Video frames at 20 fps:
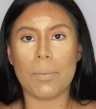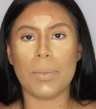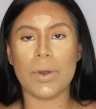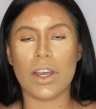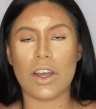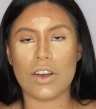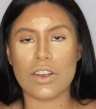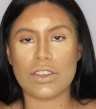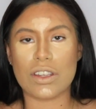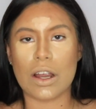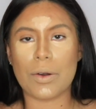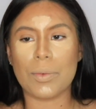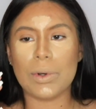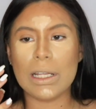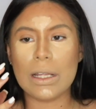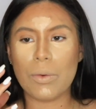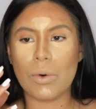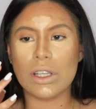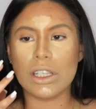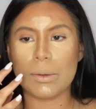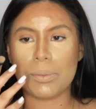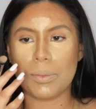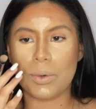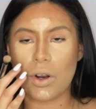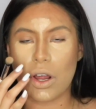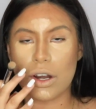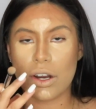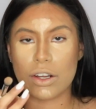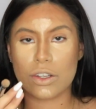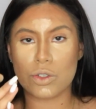because I really want the
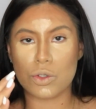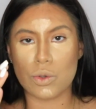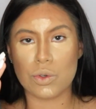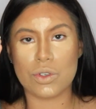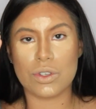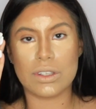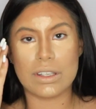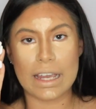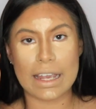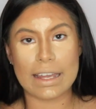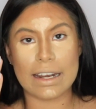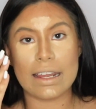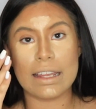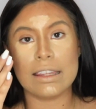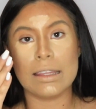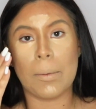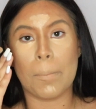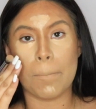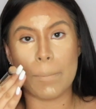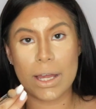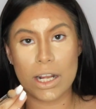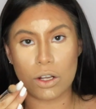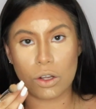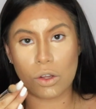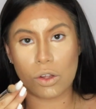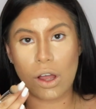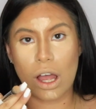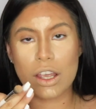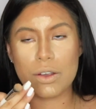product to stay in the middle.